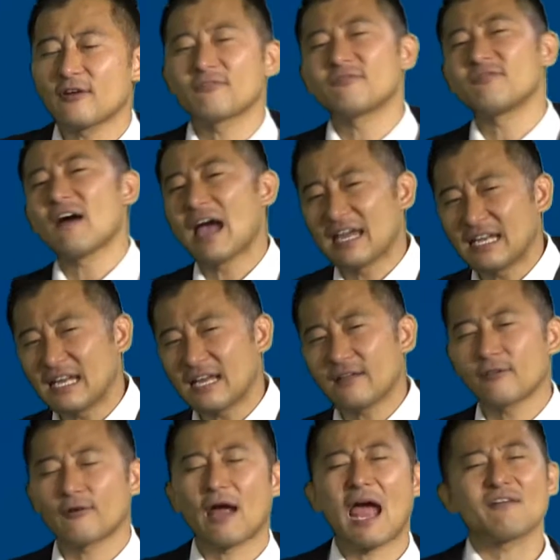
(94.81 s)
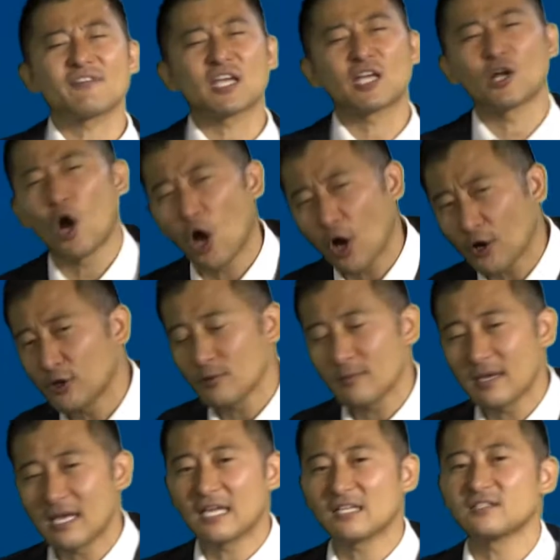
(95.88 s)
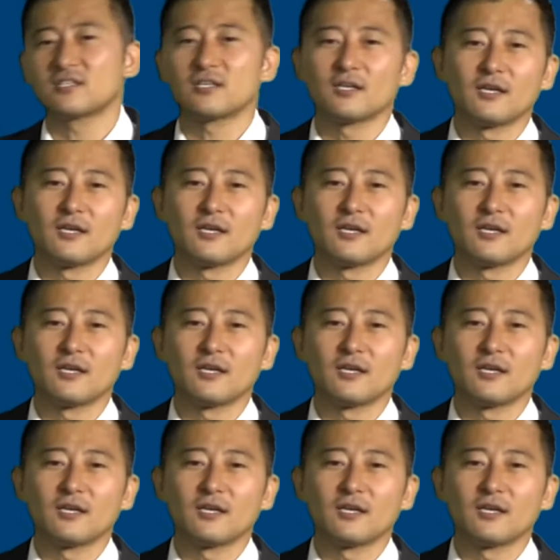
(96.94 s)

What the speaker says: fighting, they're having an argument,